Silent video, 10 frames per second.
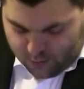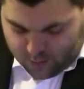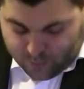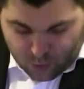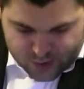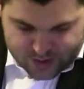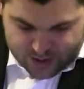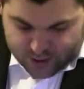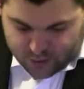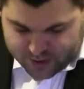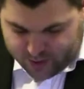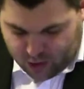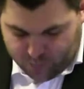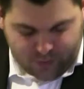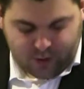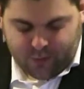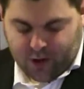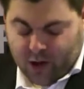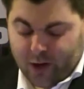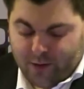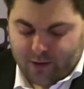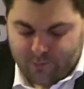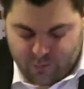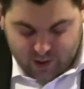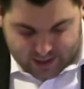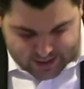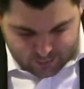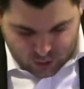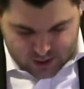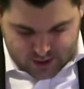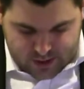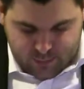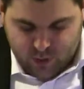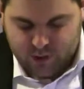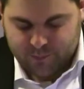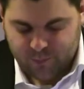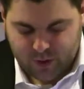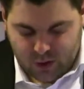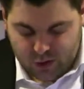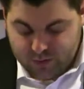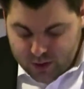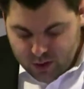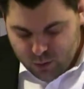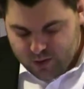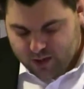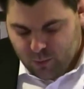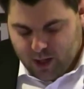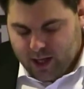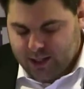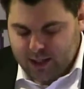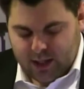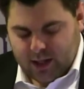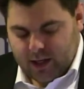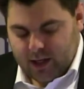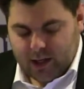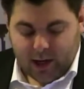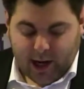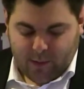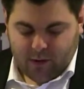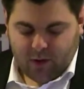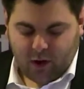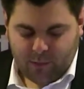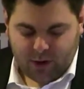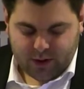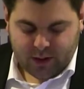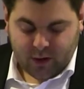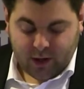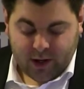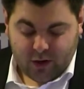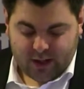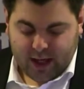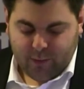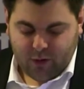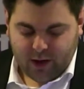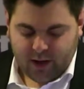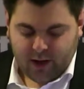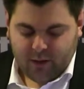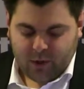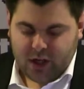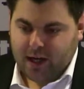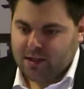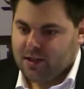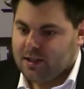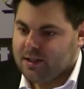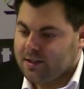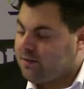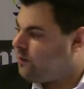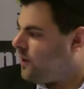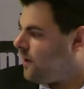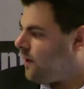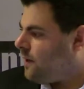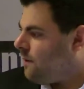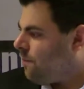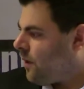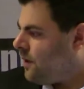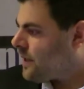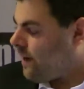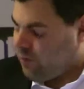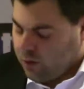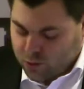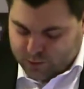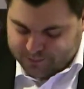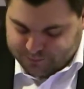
The most interesting compound, for, however, for us was this one, because we knew that we had uh, a couple of compounds in our in-house library which had this uh, scaffold.